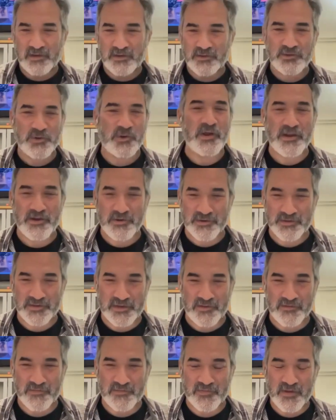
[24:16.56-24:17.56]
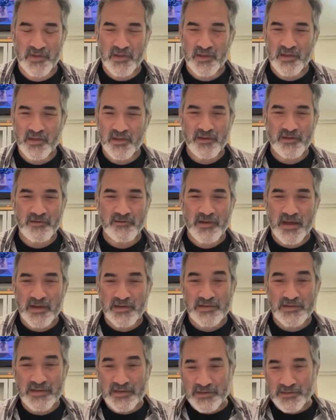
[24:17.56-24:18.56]
enjoying yourself, you're
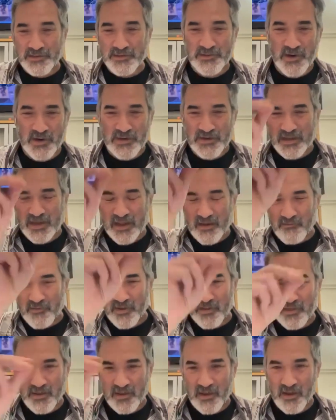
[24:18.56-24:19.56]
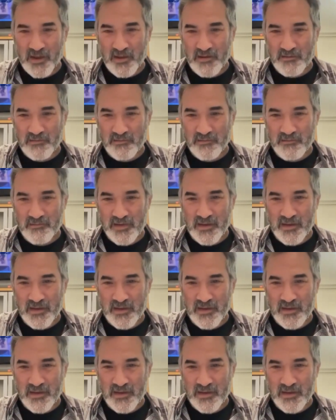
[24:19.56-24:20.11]
not deconstructing everything